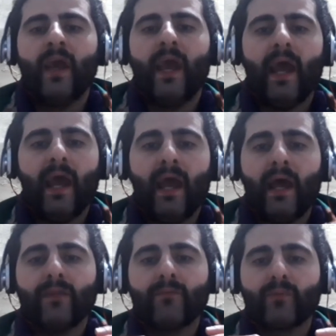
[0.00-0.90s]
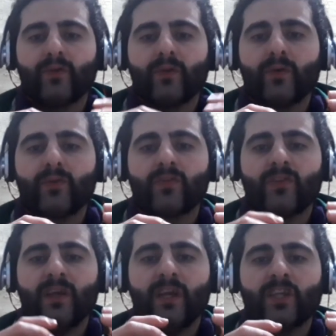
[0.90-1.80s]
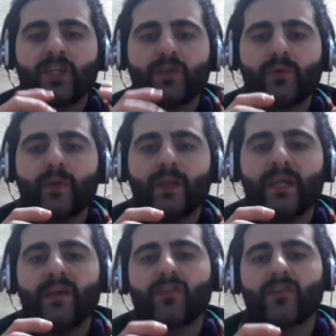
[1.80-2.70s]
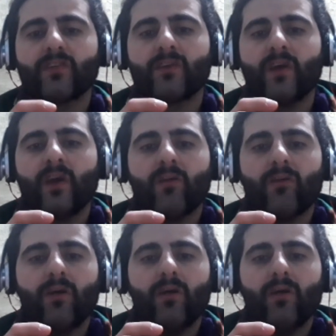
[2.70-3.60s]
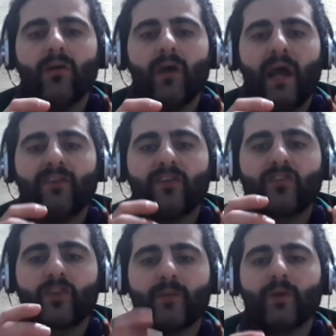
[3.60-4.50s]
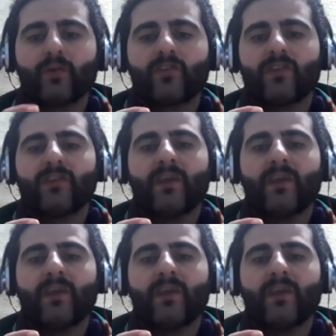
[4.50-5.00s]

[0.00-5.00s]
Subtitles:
and produce each new release and distributes it